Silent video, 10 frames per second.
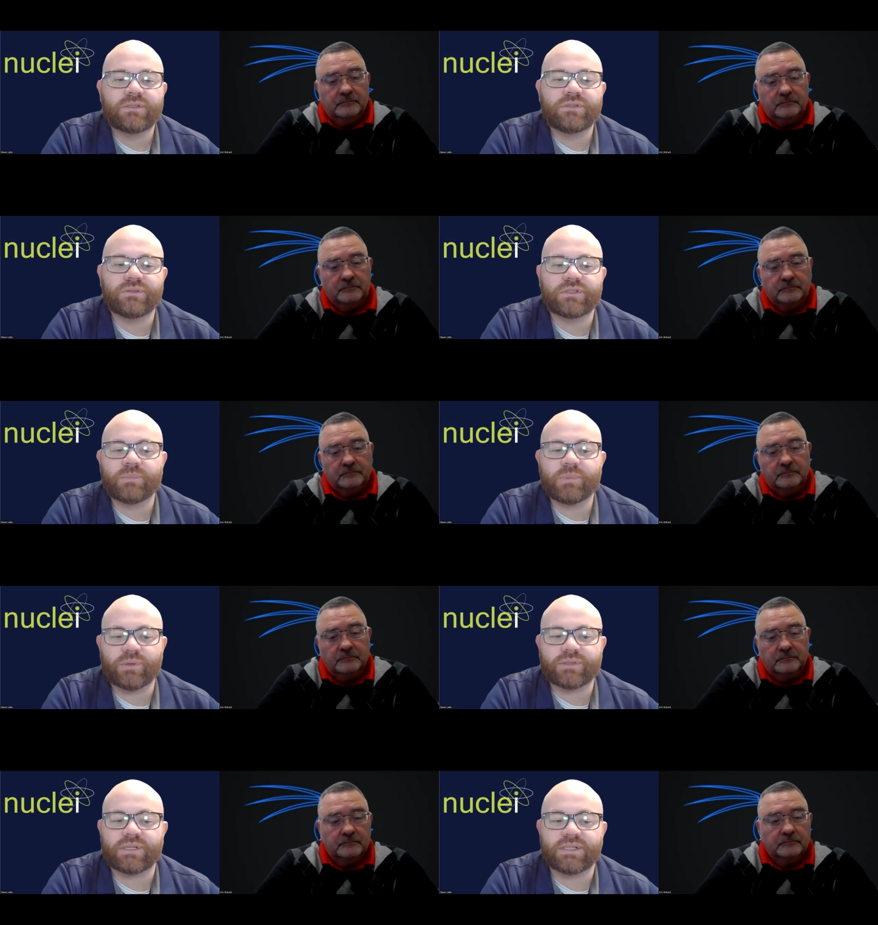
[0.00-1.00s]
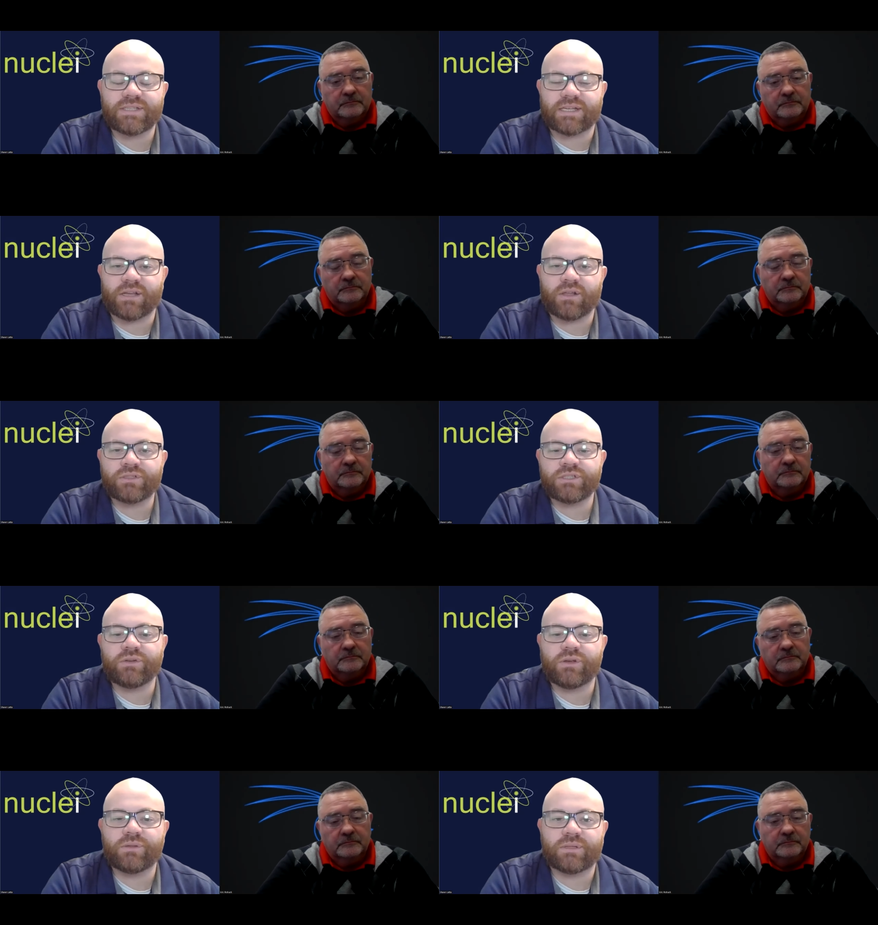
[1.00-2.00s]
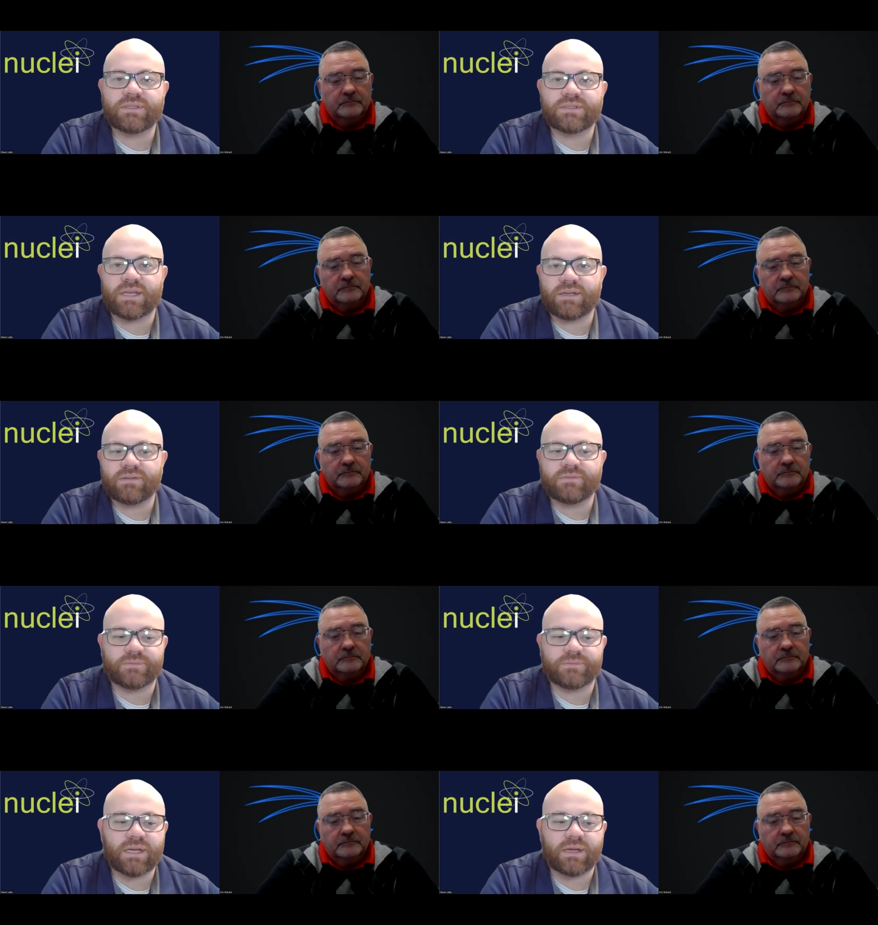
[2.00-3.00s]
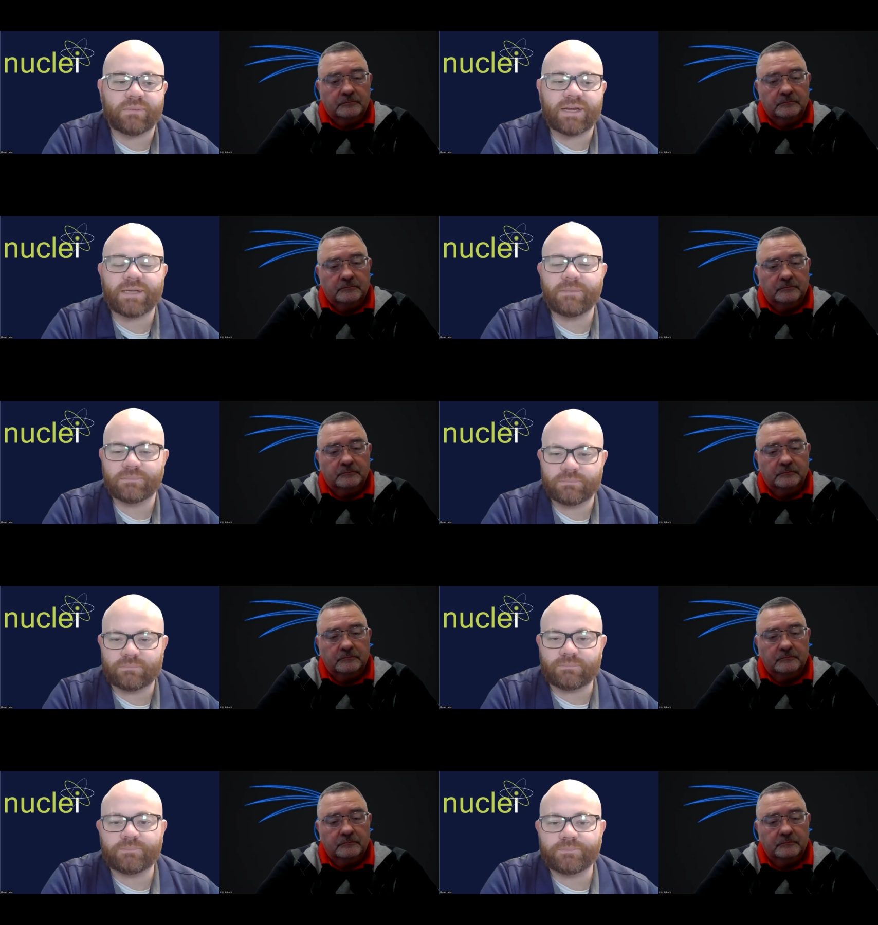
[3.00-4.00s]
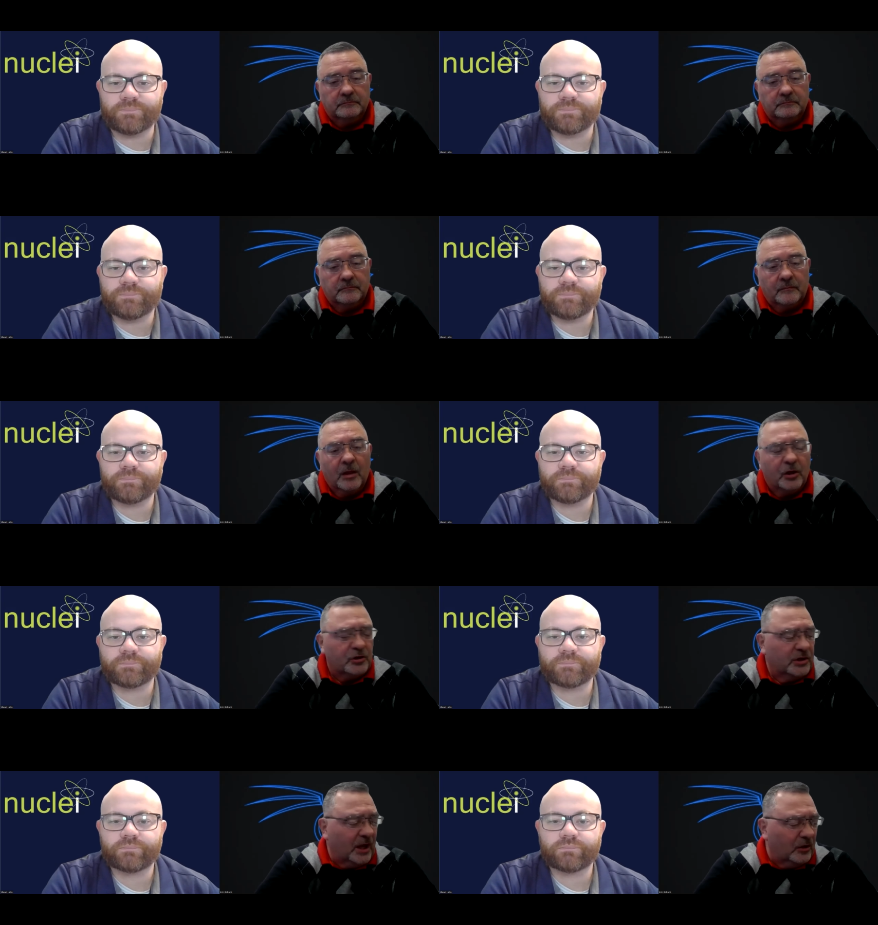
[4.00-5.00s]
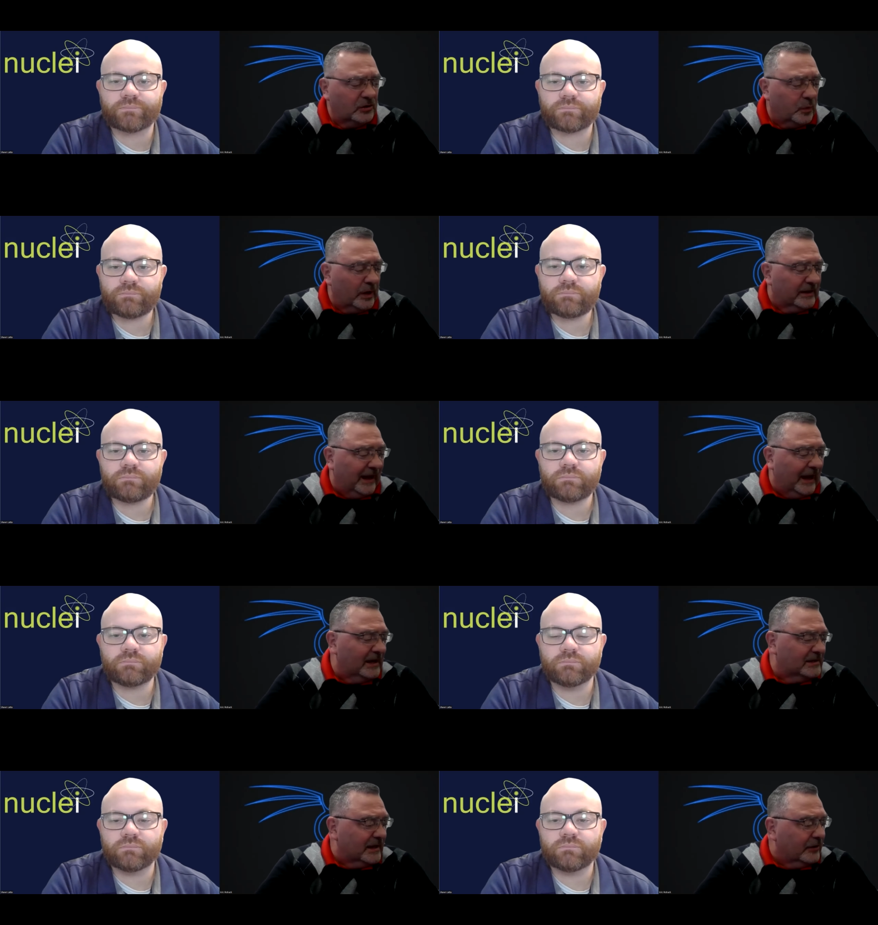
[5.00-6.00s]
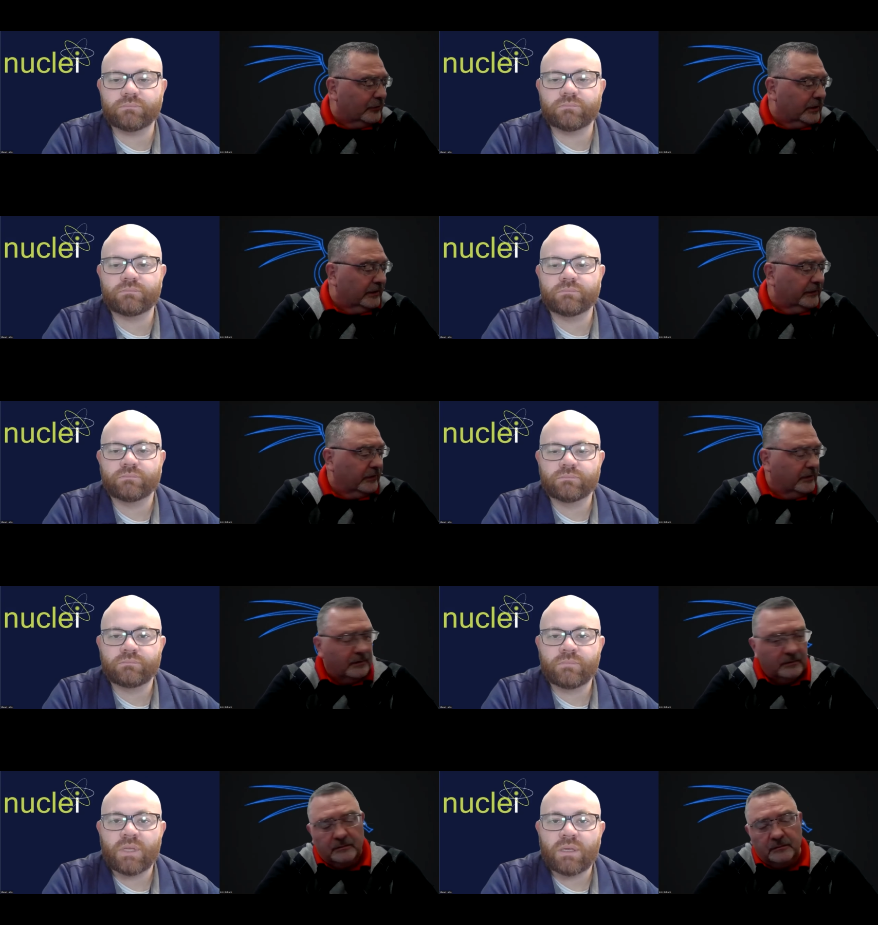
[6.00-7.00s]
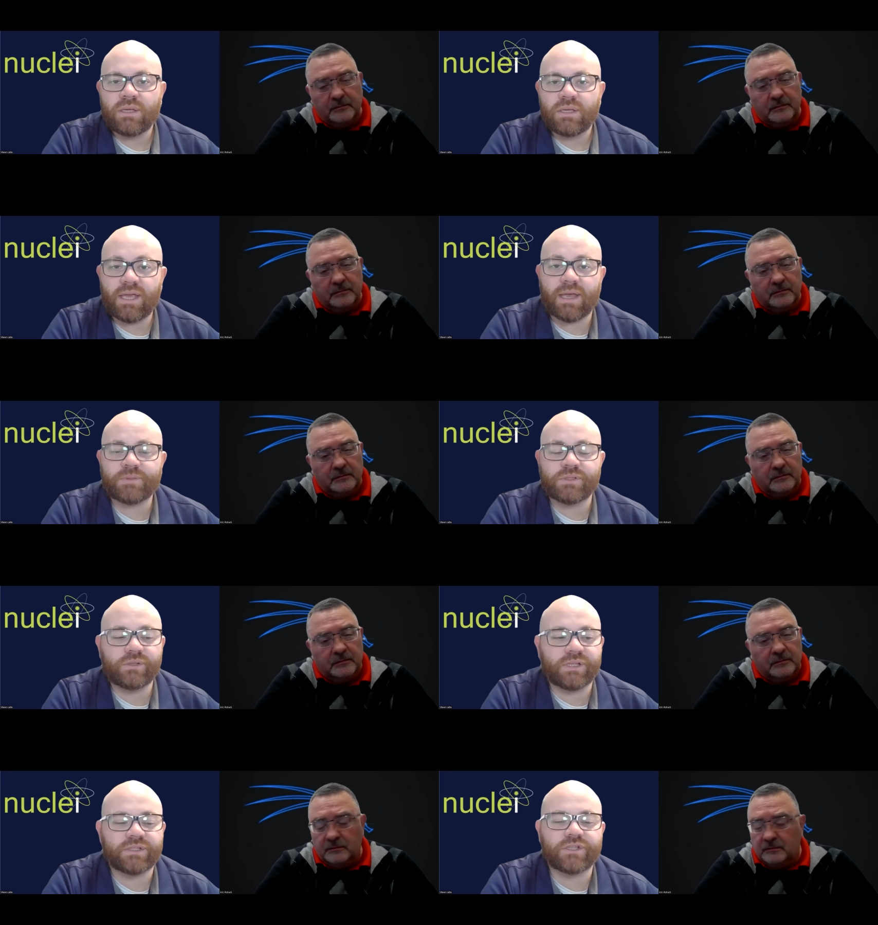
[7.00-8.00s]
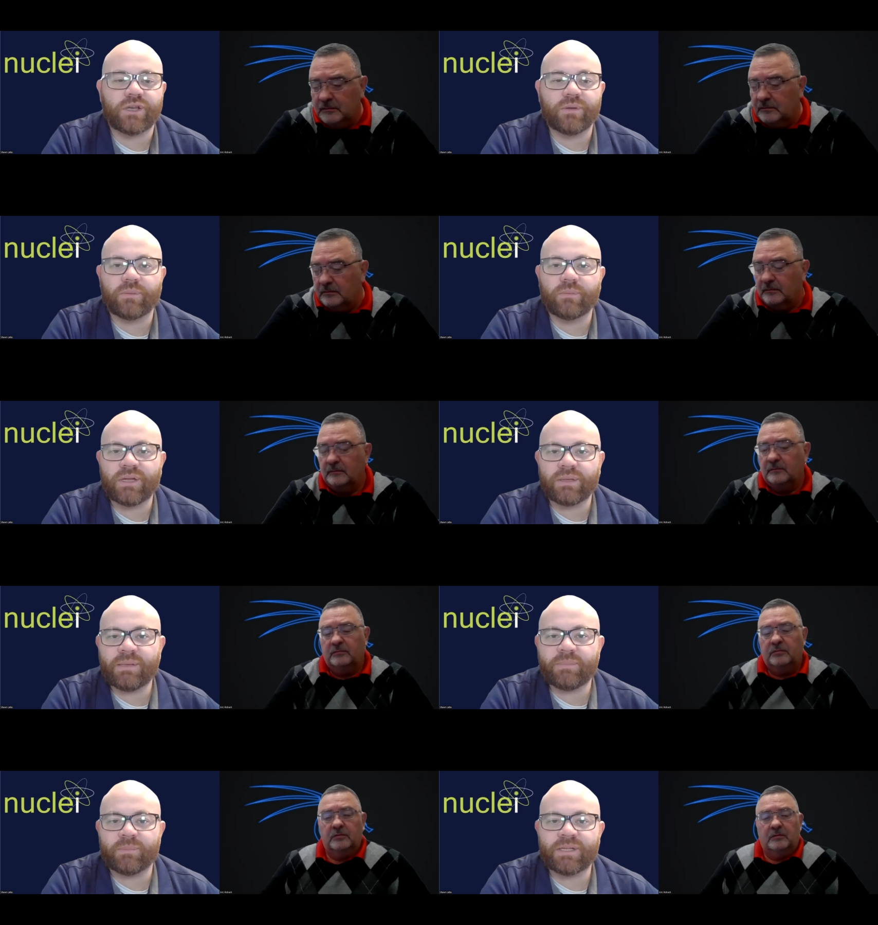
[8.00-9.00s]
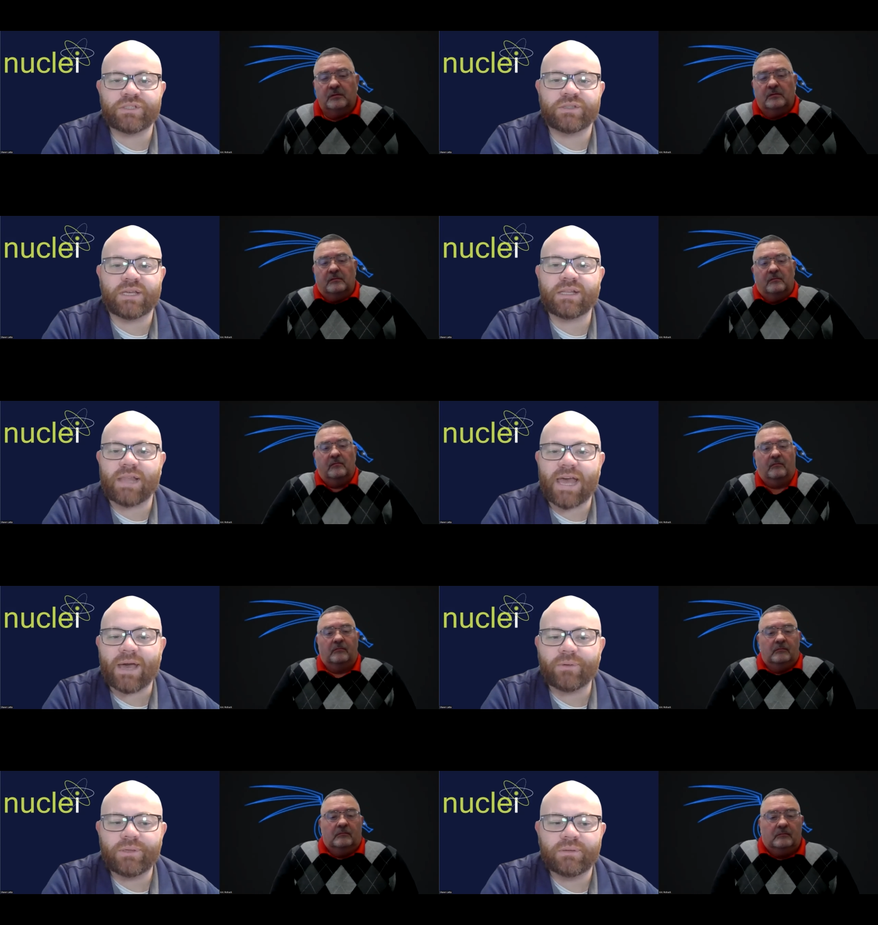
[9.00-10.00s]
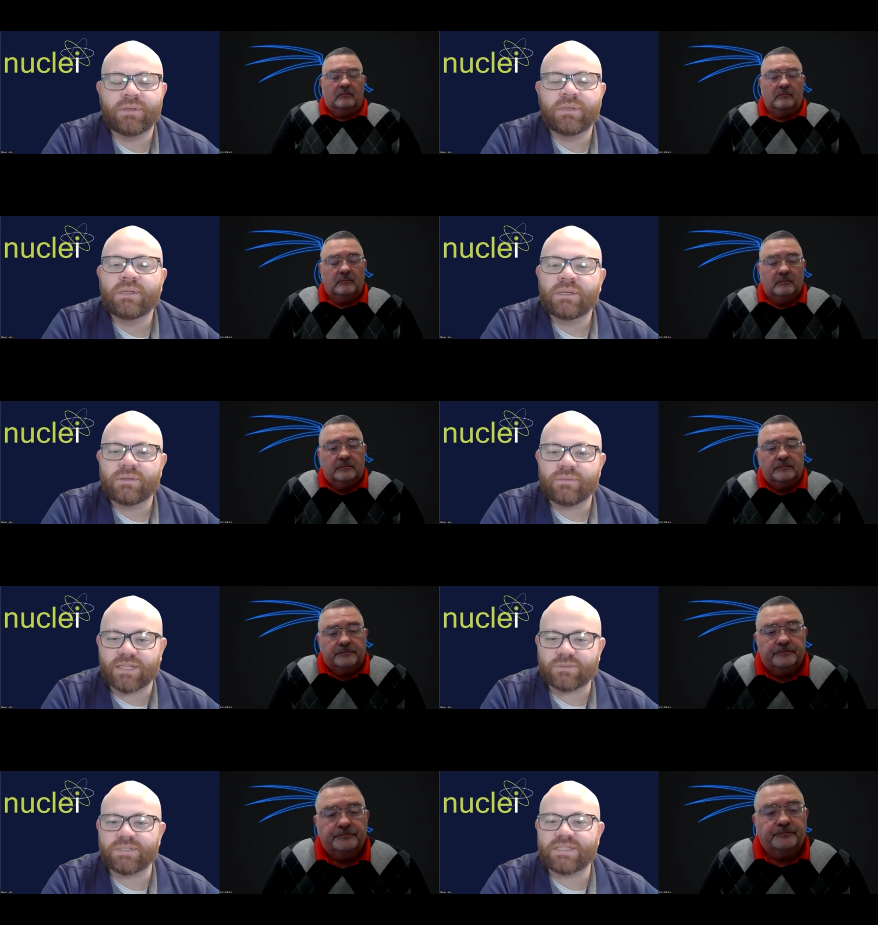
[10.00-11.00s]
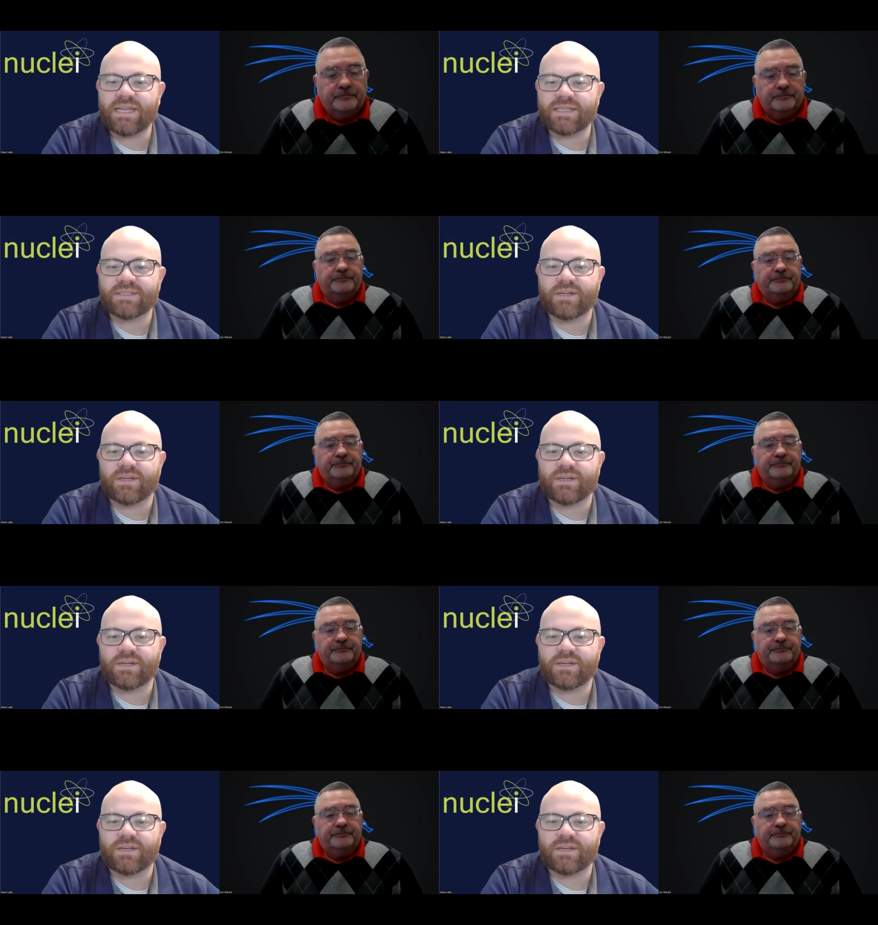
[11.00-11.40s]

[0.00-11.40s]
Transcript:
Speaker 1: to support the technology growth inside of uh, Reading. Could you tell us what a
Speaker 2: data center is?
Speaker 1: Yeah, absolutely. So when people mention the cloud, that's what data